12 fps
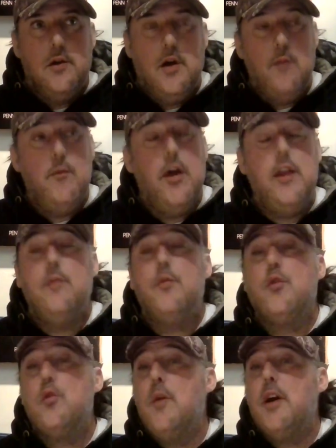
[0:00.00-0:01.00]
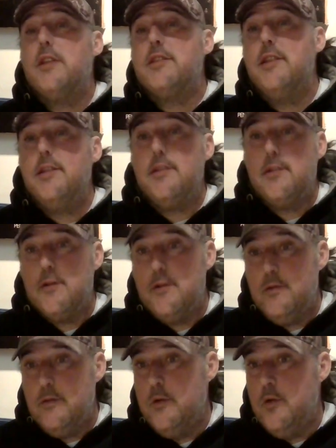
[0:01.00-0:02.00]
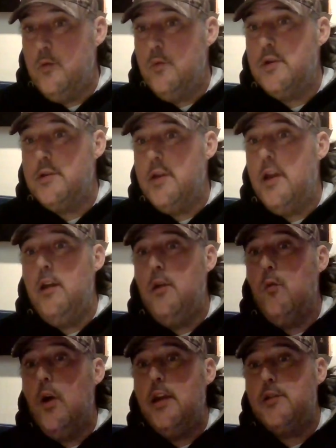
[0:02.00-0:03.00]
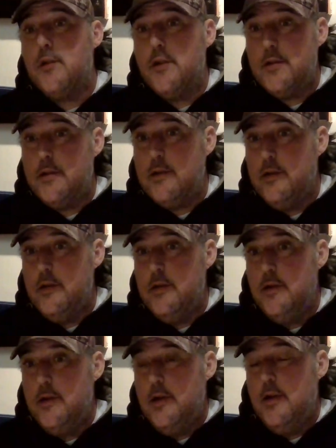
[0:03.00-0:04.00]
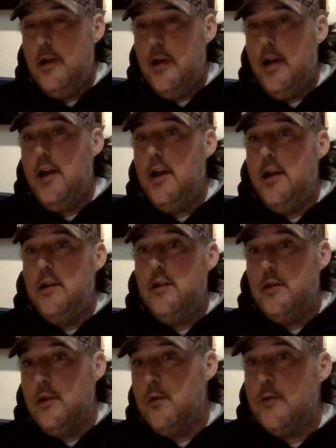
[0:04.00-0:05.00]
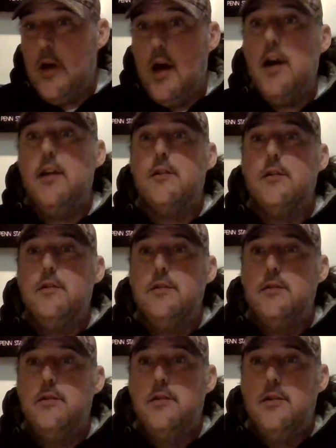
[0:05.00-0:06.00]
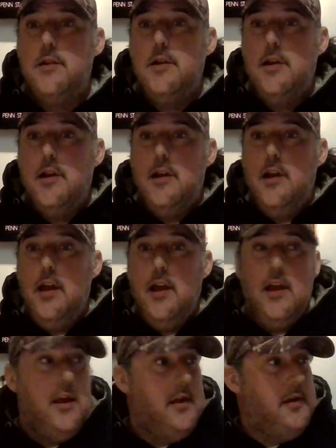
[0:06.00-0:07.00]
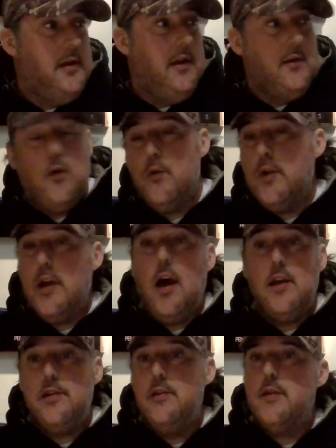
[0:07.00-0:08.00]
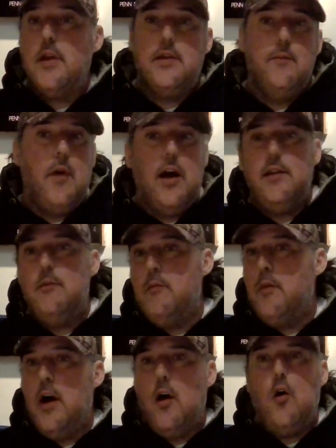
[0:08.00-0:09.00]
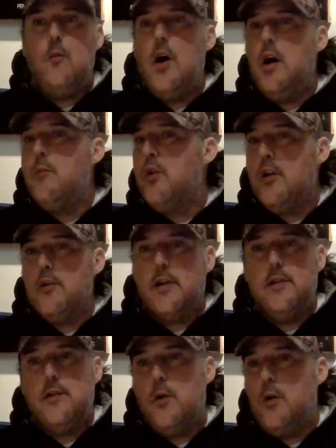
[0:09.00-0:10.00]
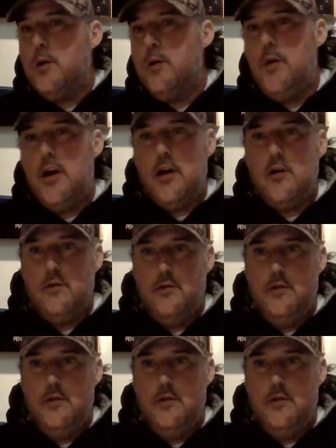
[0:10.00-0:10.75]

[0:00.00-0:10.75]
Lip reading: I met him through my sister, who was a waitress at a little diner. And she told the guy, she was like, all my brother can talk about